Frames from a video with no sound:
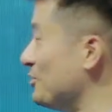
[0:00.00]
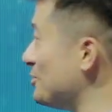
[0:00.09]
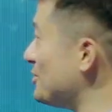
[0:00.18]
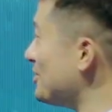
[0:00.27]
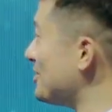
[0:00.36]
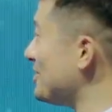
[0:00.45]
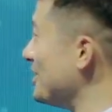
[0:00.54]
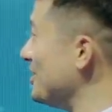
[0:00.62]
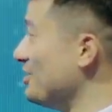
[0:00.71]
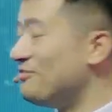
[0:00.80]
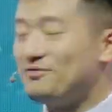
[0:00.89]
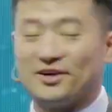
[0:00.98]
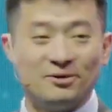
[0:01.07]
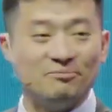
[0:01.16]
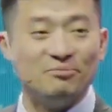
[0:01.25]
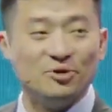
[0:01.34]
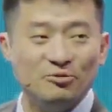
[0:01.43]
to see if
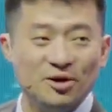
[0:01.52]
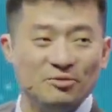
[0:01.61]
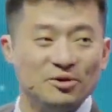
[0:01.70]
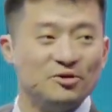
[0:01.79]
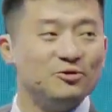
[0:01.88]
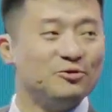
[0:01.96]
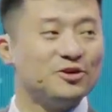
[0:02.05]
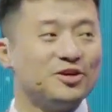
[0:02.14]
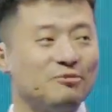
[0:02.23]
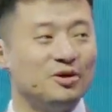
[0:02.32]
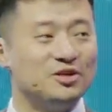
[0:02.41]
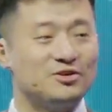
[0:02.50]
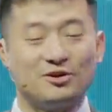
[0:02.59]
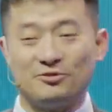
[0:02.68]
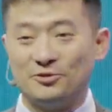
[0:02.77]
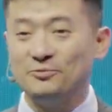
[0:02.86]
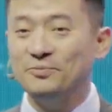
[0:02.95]
more people will come into our
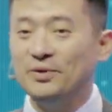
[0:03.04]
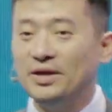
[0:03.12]
room.